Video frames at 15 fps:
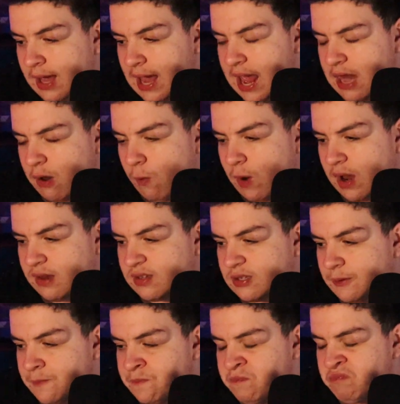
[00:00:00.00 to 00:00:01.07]

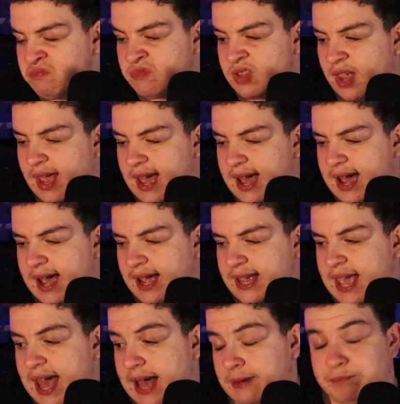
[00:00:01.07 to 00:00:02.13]
Anyways,
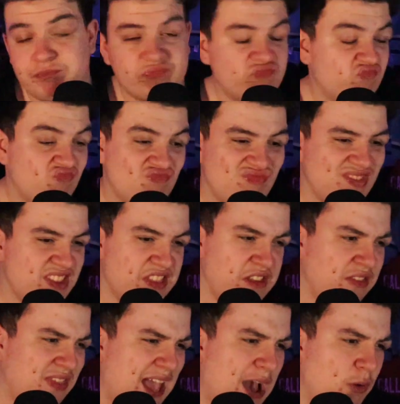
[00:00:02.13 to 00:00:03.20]
yeah,
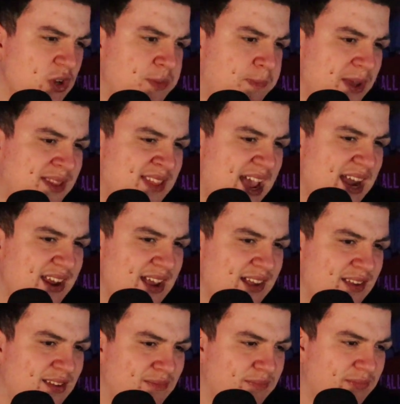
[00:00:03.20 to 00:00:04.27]
that was
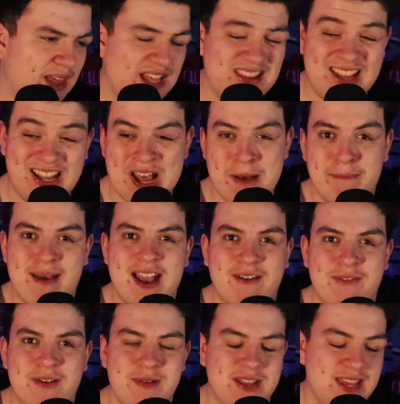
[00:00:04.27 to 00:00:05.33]
pathetic. Like, the comeback
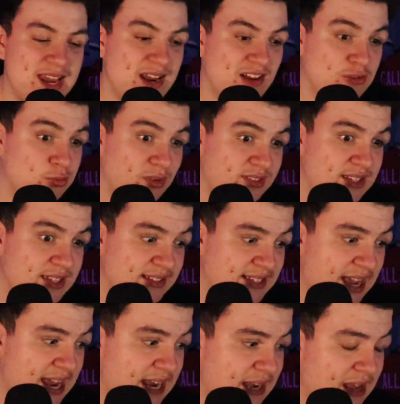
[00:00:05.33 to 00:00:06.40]
from the Canucks was
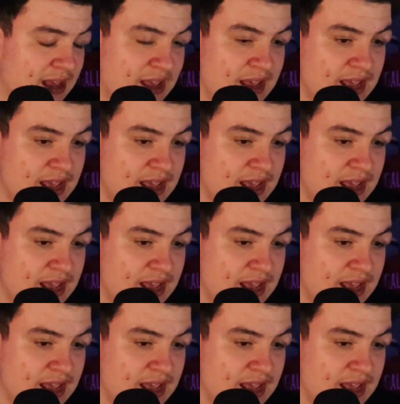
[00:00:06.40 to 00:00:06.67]
insane.